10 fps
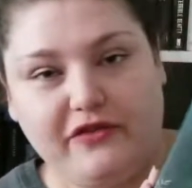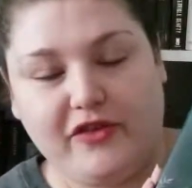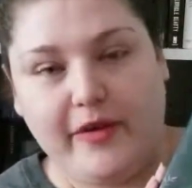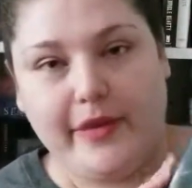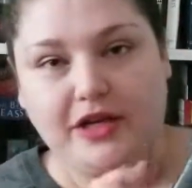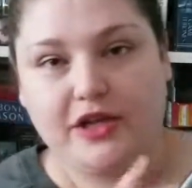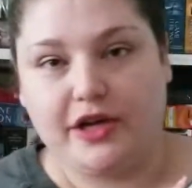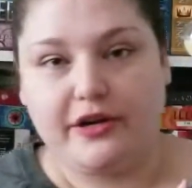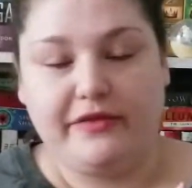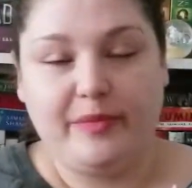from A
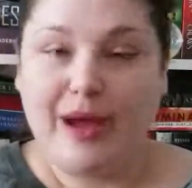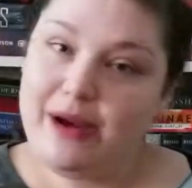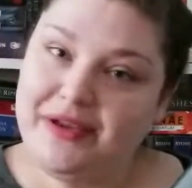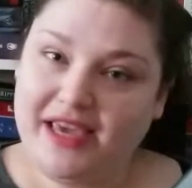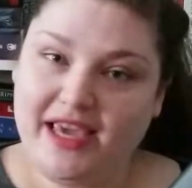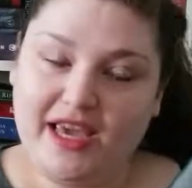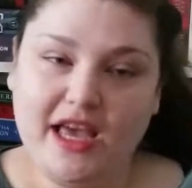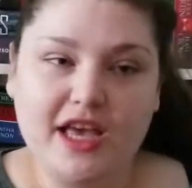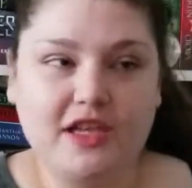Daughter of the Pirate King,